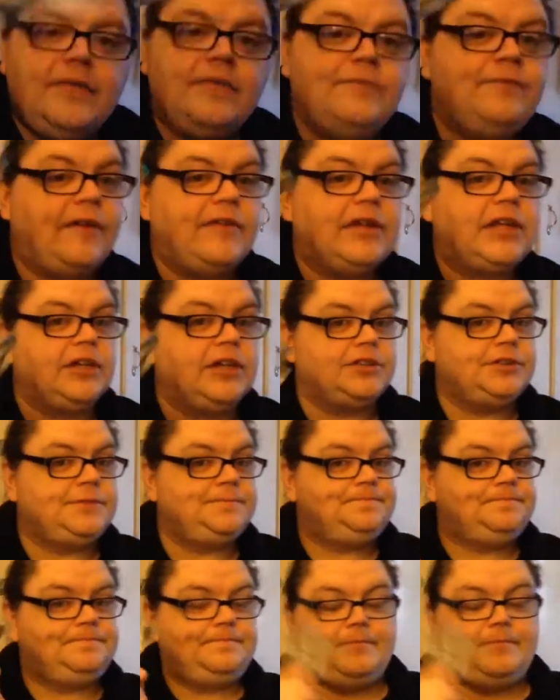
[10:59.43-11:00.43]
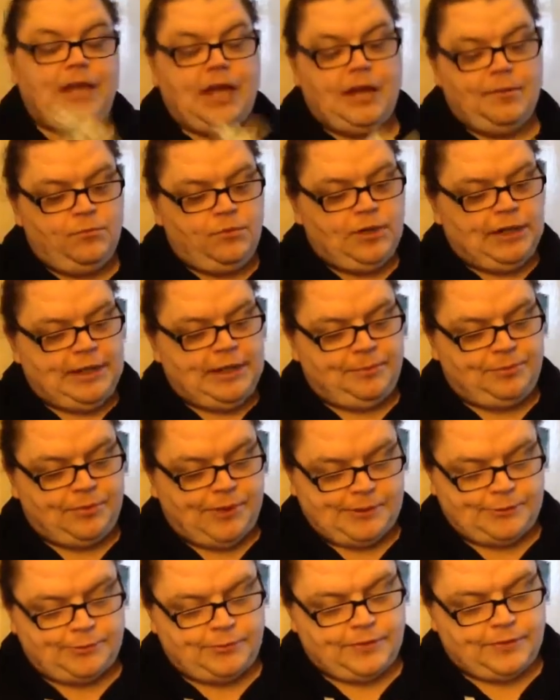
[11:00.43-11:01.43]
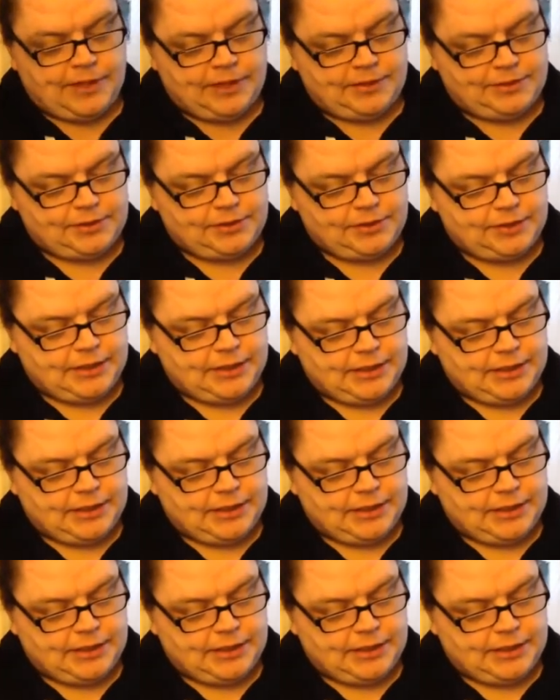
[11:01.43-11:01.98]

Very good. I'm really impressed with this.